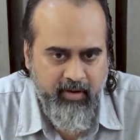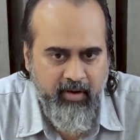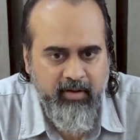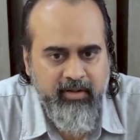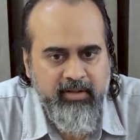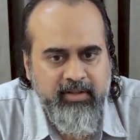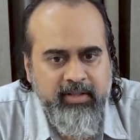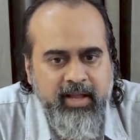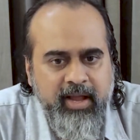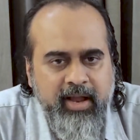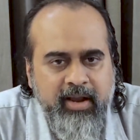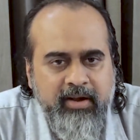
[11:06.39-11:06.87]

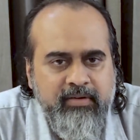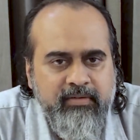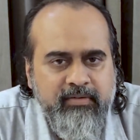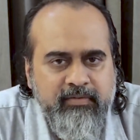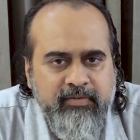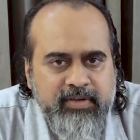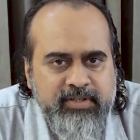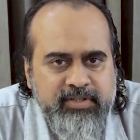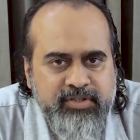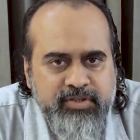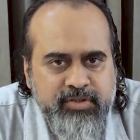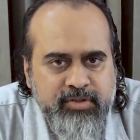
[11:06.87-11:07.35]
all
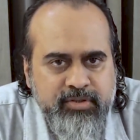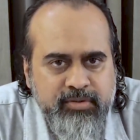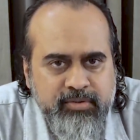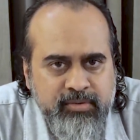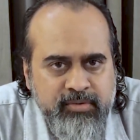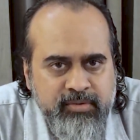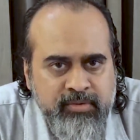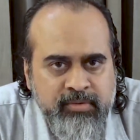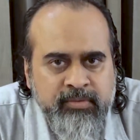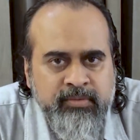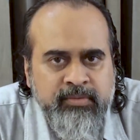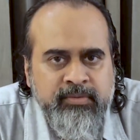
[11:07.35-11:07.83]
that which
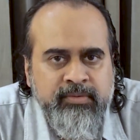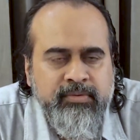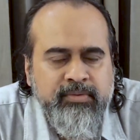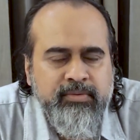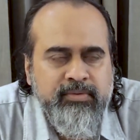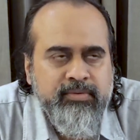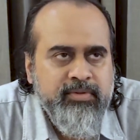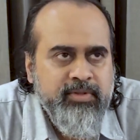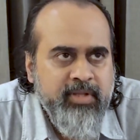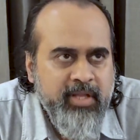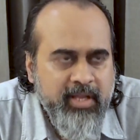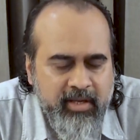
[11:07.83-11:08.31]
you
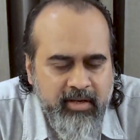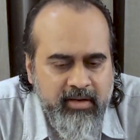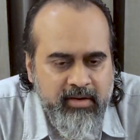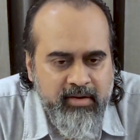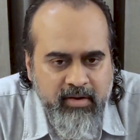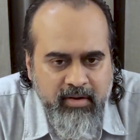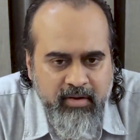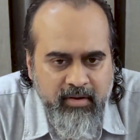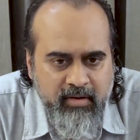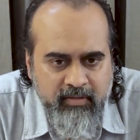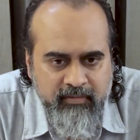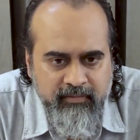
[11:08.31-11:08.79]

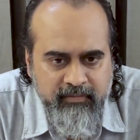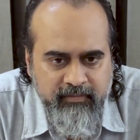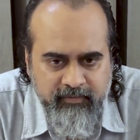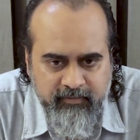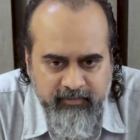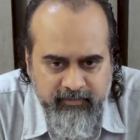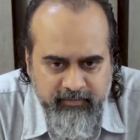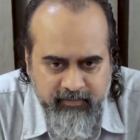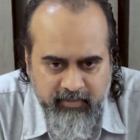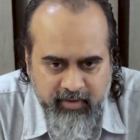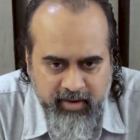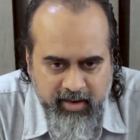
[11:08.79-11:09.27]
think
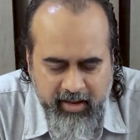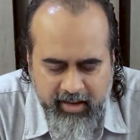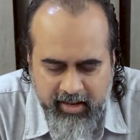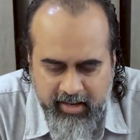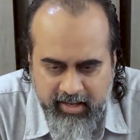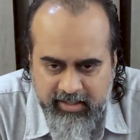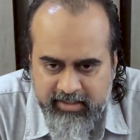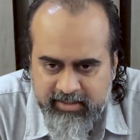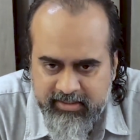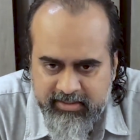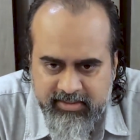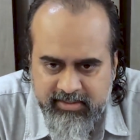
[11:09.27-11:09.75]
of
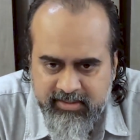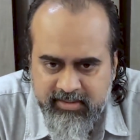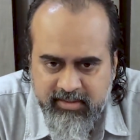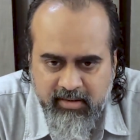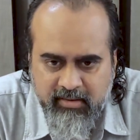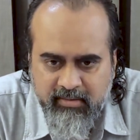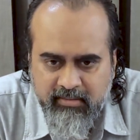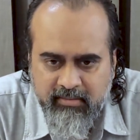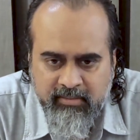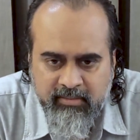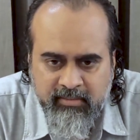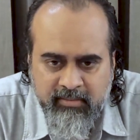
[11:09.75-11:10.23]

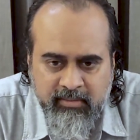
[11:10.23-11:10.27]
as